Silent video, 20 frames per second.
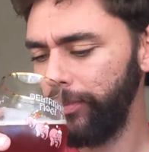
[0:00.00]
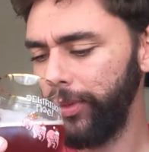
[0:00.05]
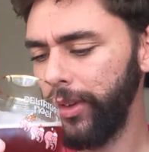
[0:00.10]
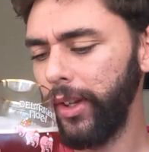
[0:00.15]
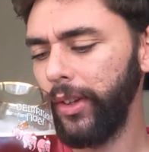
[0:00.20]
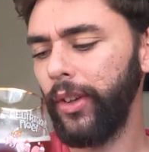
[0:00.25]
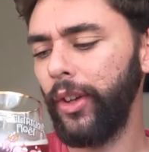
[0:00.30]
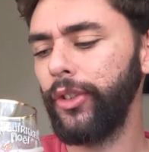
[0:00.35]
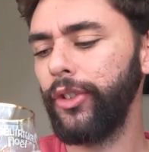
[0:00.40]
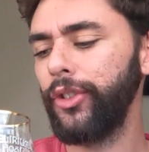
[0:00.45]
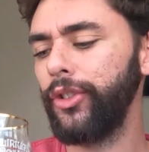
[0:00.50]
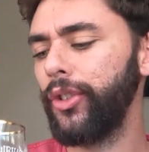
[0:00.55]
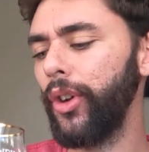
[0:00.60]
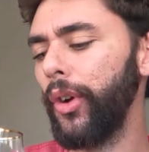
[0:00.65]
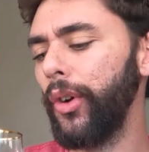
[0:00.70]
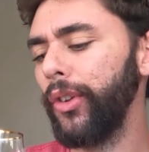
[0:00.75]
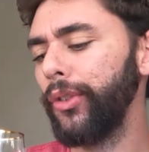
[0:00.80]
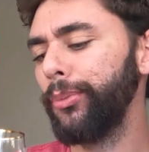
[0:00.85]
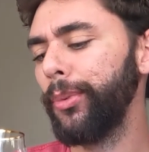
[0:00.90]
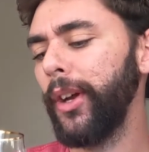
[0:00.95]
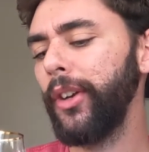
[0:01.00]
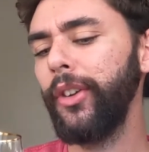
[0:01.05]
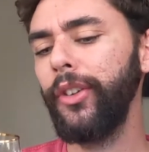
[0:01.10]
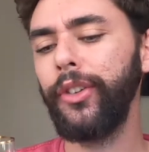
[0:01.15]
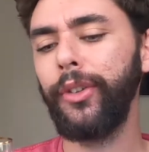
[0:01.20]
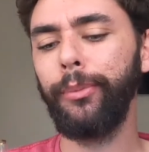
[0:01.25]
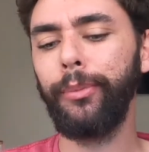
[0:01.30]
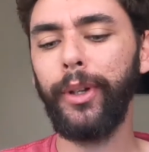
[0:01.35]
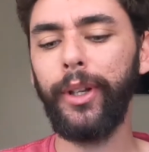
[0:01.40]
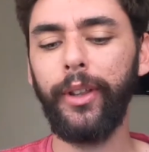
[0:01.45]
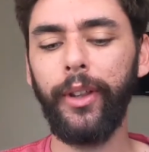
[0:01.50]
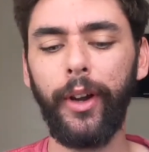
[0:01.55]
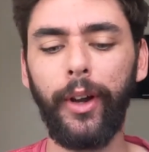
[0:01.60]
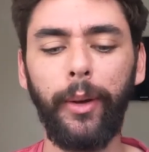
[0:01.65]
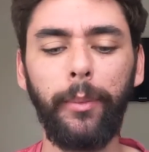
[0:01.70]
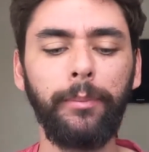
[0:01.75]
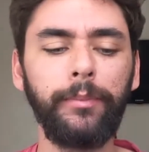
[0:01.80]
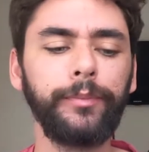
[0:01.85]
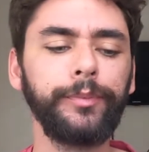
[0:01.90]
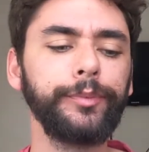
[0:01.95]
because I just don't expect it to be
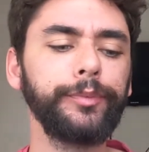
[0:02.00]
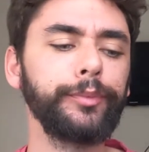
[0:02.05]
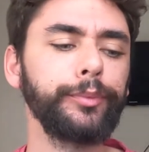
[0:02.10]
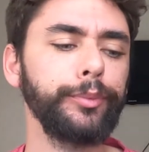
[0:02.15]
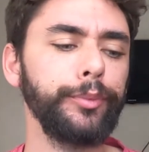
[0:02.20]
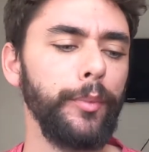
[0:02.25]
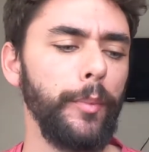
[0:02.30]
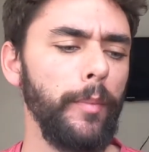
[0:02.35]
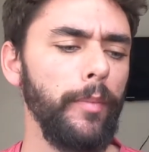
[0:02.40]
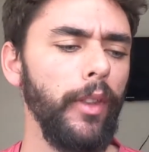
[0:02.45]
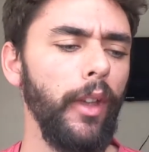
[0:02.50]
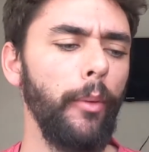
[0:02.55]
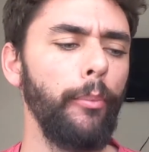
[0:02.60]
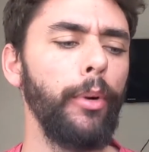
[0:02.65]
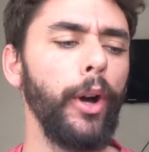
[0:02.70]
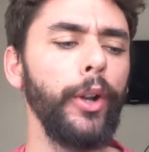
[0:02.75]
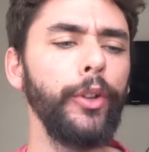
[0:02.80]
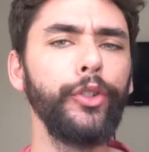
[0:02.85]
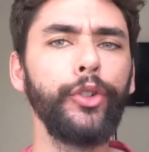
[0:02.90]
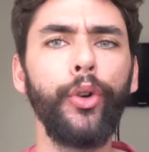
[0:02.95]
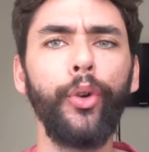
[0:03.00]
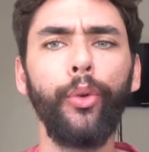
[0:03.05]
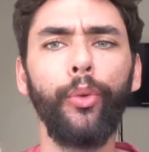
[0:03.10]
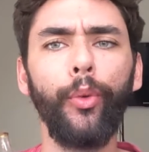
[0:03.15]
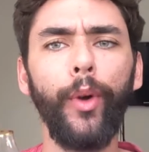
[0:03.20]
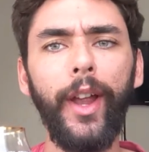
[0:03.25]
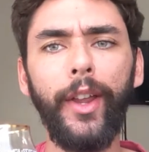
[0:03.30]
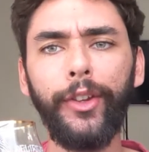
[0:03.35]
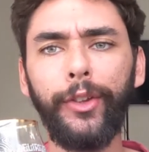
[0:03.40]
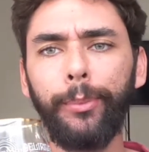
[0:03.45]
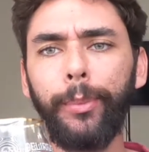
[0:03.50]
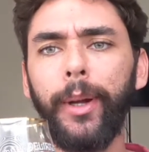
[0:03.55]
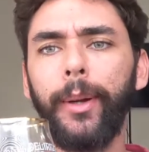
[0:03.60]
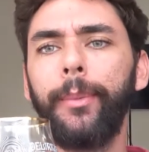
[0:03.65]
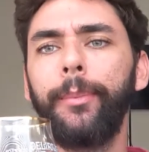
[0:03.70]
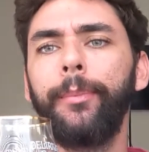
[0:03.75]
there. But it's crisp.